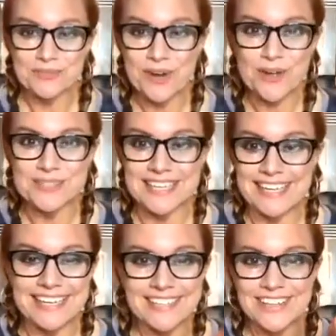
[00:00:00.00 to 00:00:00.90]
yay,
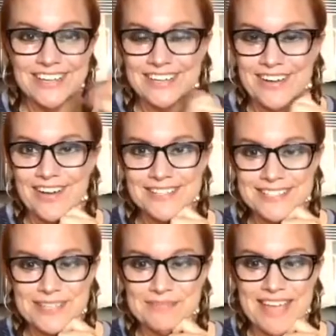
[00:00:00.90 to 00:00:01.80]
Rosie, good,
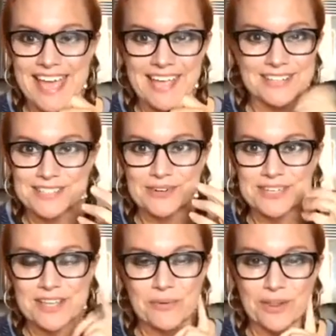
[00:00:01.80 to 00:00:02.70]
awesome, yay, because I
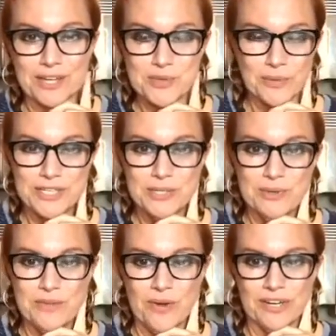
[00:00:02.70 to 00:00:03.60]
started to say there were like
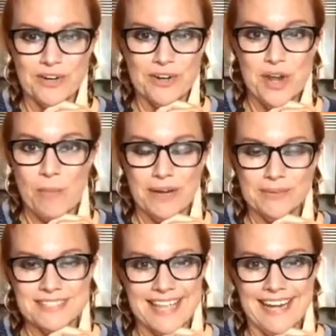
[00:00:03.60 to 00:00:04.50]
22 of you all here,
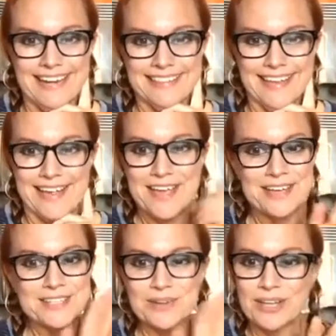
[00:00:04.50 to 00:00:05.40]
nobody was saying anything.
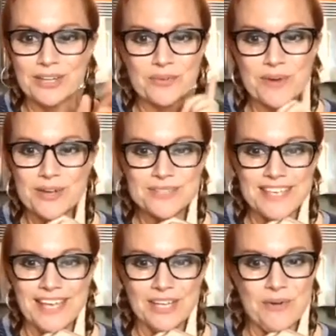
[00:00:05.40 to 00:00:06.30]
So hello,
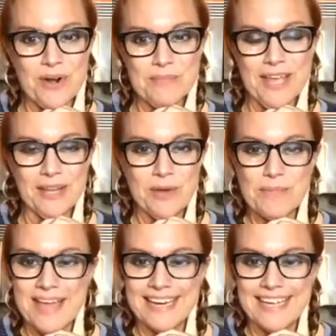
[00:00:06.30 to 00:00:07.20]
Rosie, hello, Irma, hello,
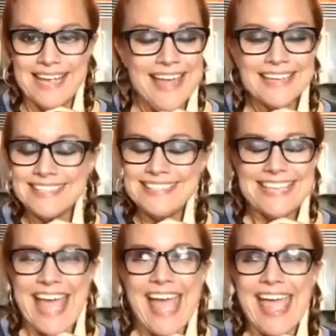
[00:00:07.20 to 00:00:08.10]
Betty,
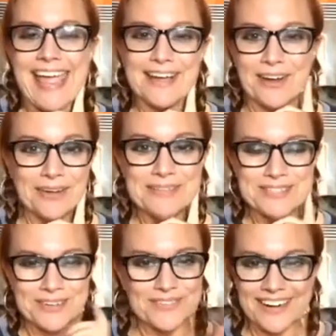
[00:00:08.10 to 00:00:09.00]
yay,
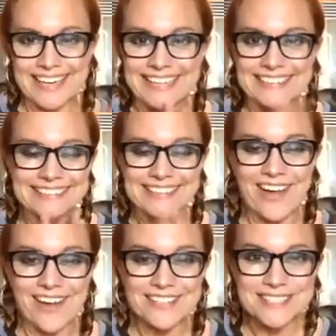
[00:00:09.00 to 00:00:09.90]
comments are working,
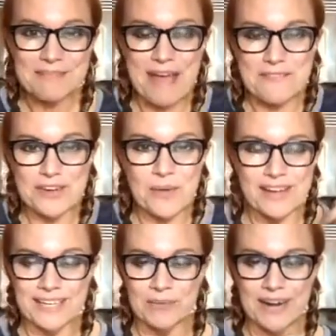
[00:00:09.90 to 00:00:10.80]
awesome, I have no
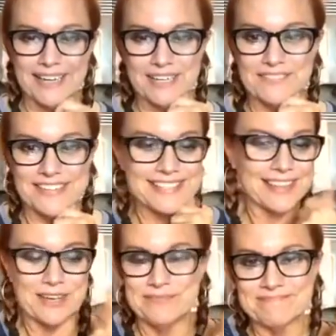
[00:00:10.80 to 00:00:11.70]
idea what I did to fix
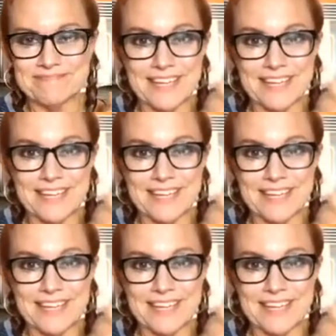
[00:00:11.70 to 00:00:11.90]
it though.